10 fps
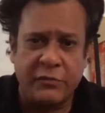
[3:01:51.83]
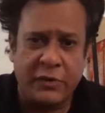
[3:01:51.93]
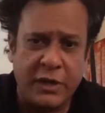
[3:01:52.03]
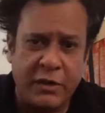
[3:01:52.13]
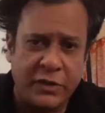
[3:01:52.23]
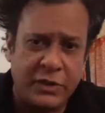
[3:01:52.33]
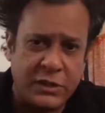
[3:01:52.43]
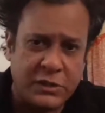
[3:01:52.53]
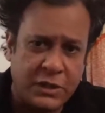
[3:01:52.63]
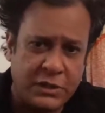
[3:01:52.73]
Even
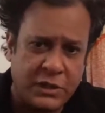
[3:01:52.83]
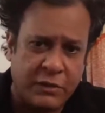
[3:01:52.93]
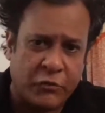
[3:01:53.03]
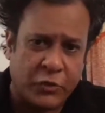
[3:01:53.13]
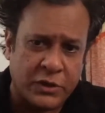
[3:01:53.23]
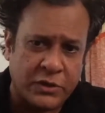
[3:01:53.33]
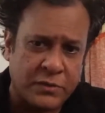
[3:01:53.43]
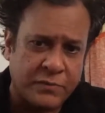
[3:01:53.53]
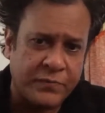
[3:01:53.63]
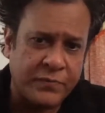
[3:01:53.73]
this is in focus.